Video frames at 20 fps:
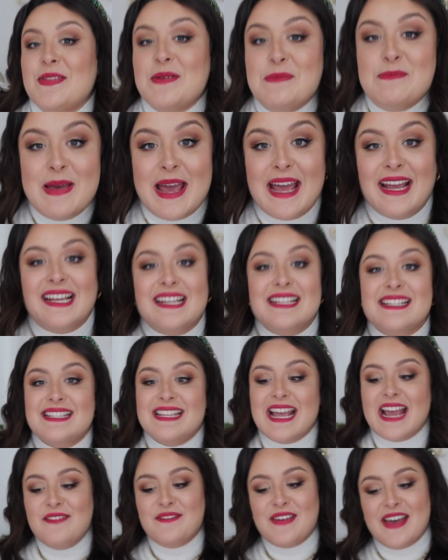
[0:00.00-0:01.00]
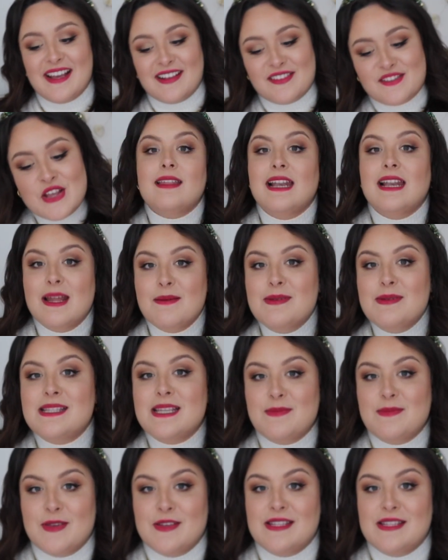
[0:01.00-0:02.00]
the big savings. The
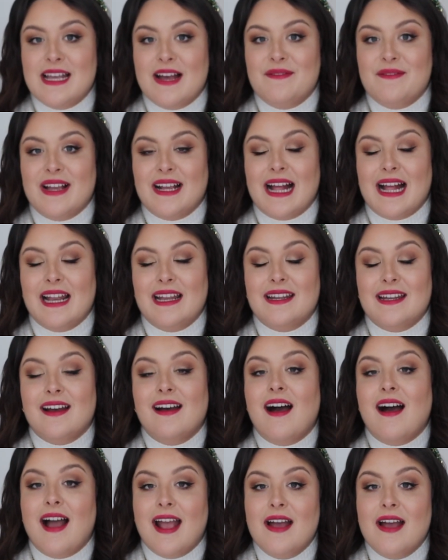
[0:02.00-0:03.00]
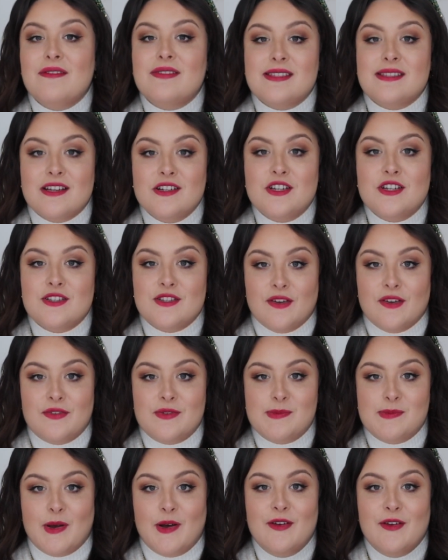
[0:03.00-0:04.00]
Liberty Beauty Advent Calendar. I have such a
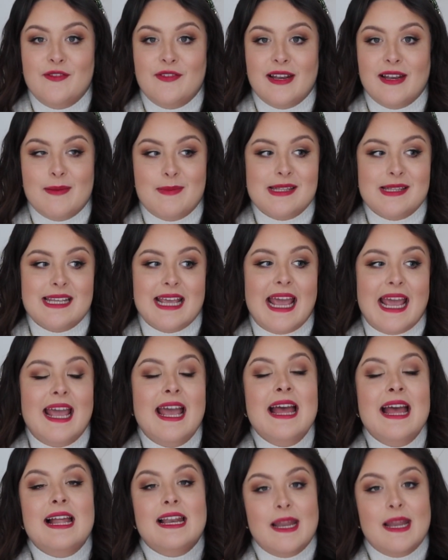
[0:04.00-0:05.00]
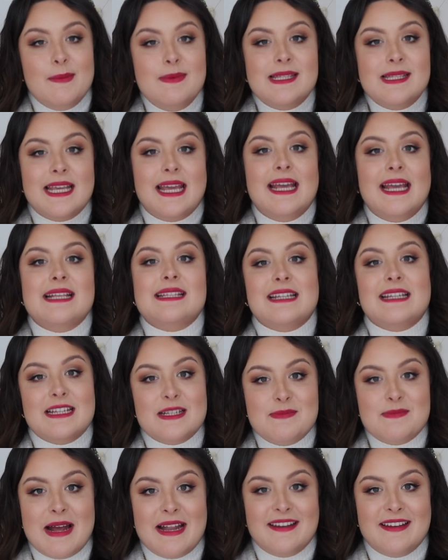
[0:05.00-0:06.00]
soft spot for Liberty. Liberty is an
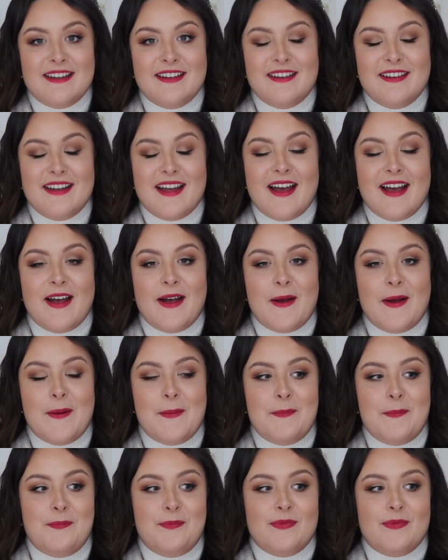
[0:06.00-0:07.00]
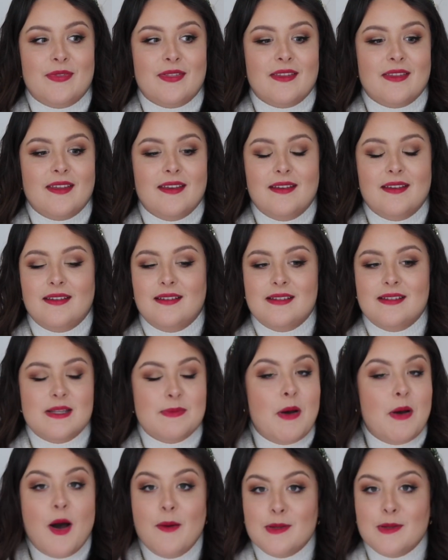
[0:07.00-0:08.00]
independent
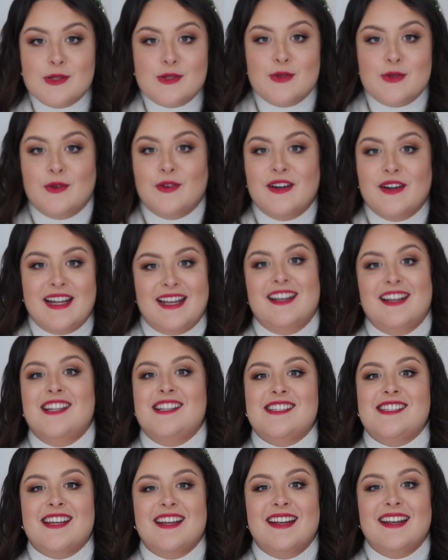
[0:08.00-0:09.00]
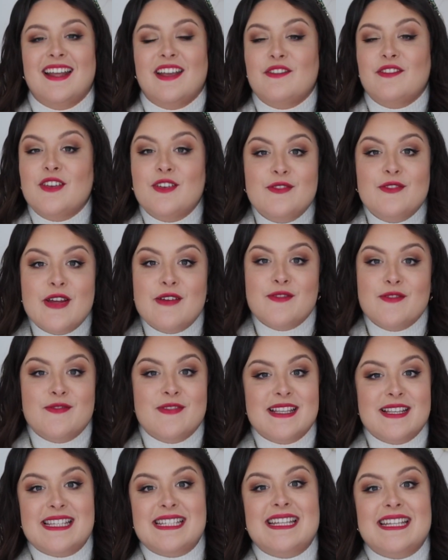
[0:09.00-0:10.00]
department store in London. If you've never
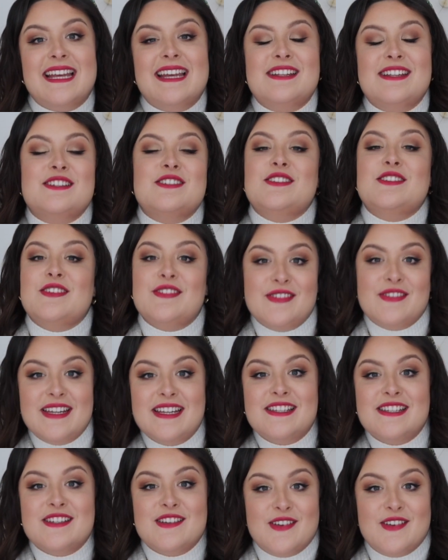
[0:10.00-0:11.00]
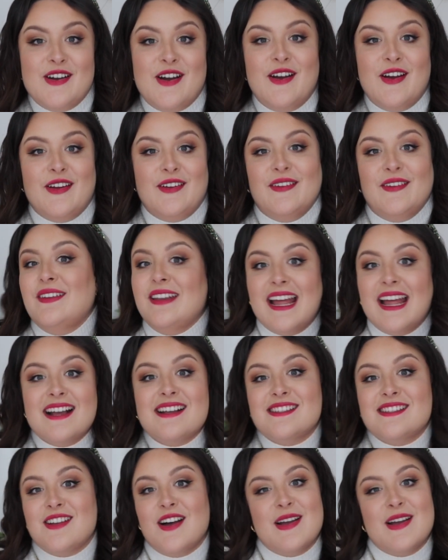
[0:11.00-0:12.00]
visited, you need to go
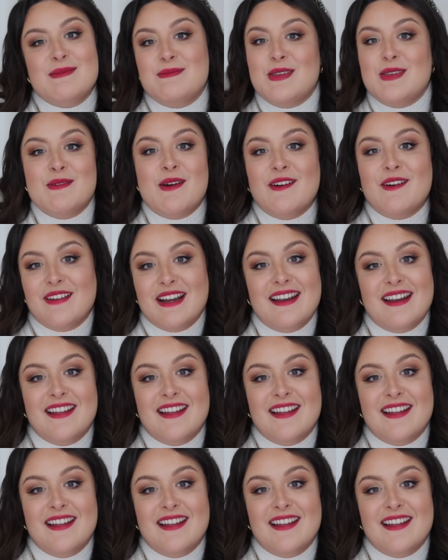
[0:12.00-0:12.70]
next time you are in